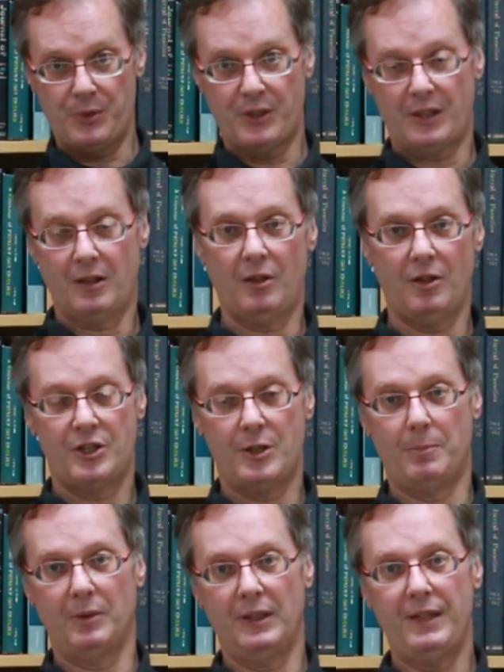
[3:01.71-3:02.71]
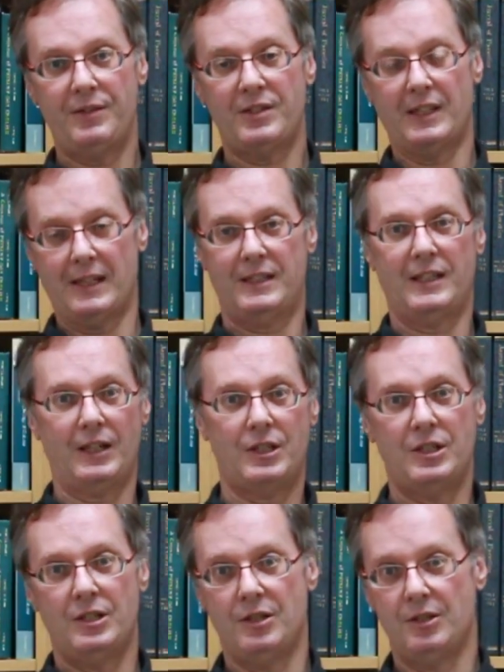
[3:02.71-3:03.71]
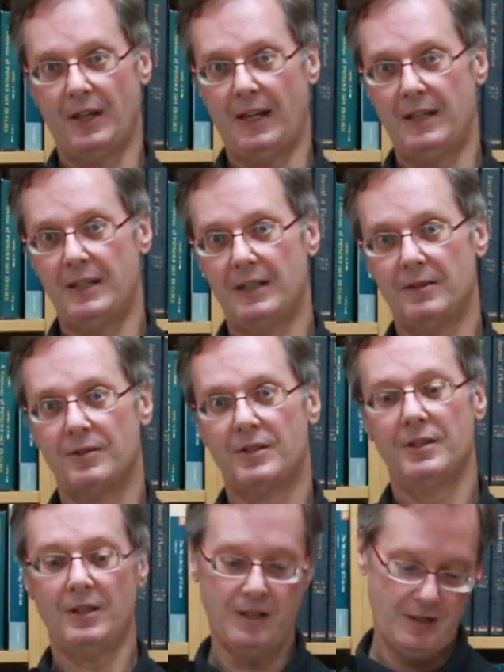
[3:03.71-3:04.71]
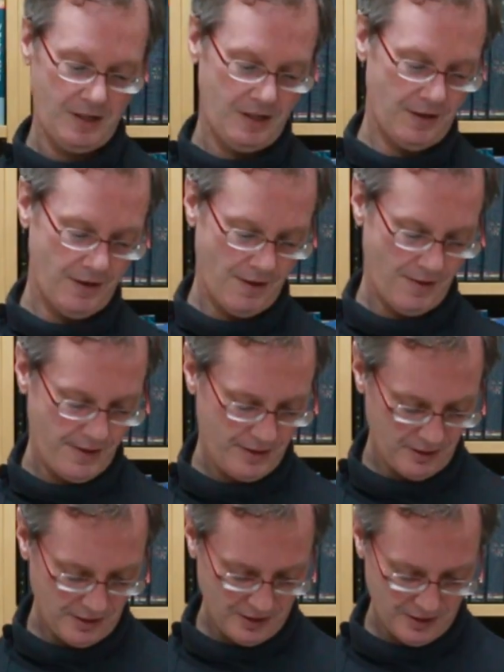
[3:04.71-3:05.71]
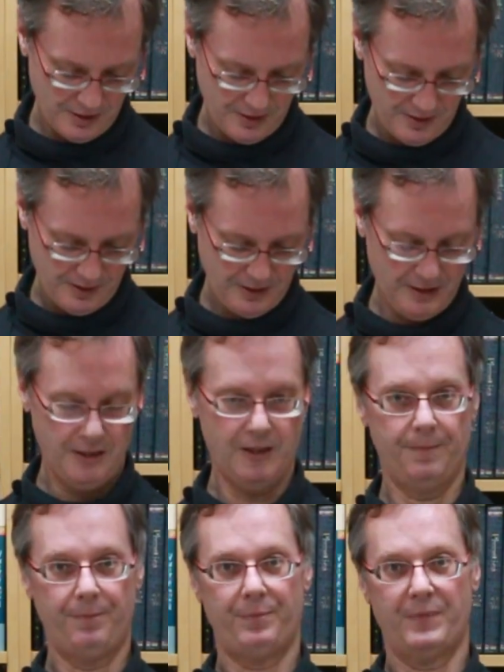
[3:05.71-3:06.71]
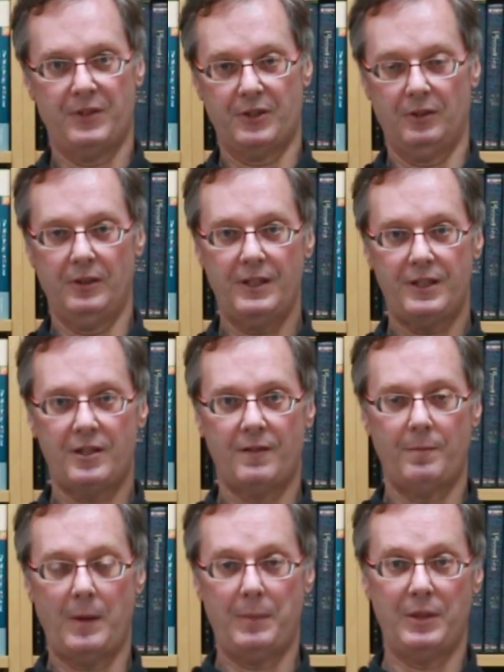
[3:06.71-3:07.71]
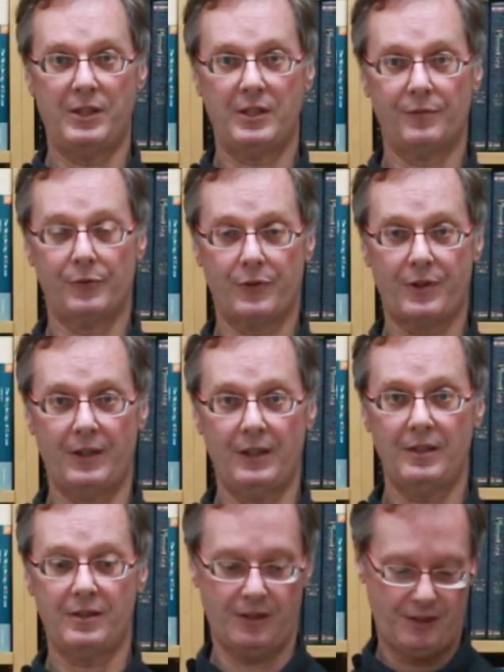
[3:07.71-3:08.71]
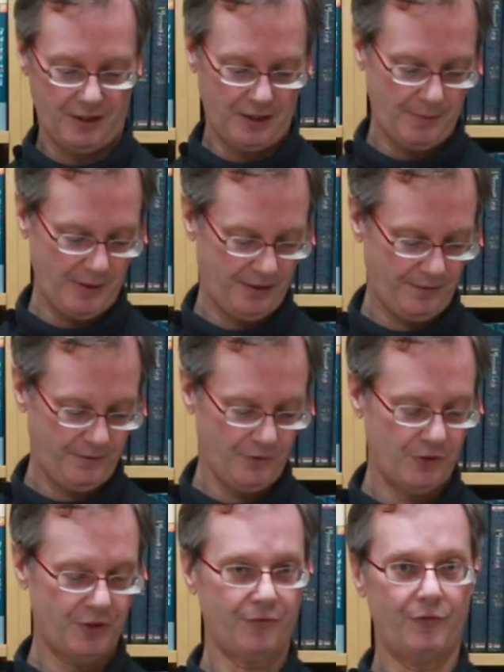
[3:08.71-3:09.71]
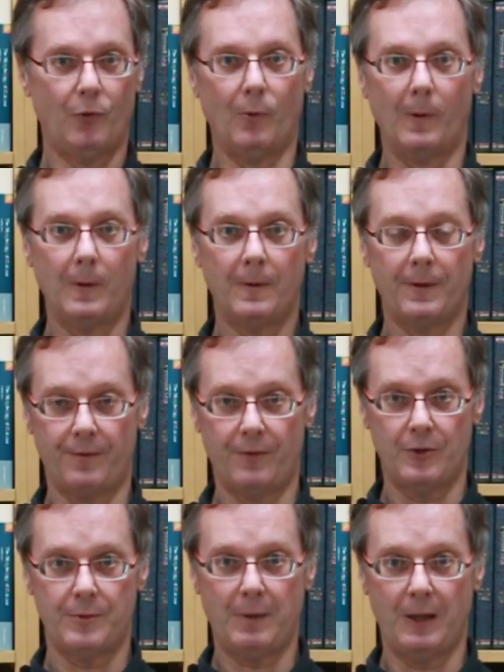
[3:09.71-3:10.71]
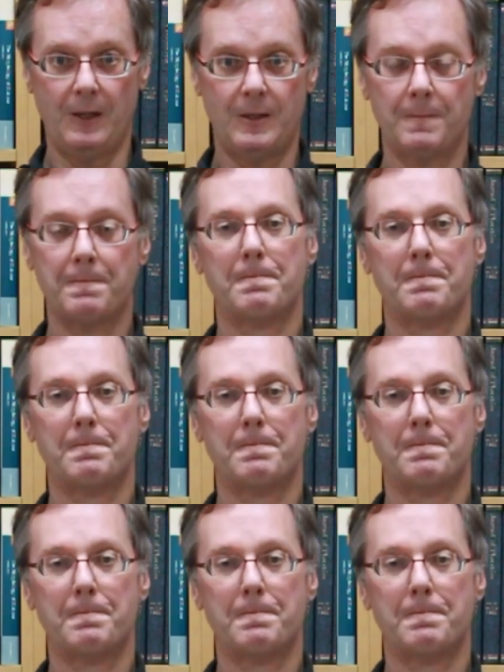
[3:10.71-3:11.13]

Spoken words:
psychology beliefs, that section in your handout. There's a list of maybe several things. Let's talk about the first four on the first page.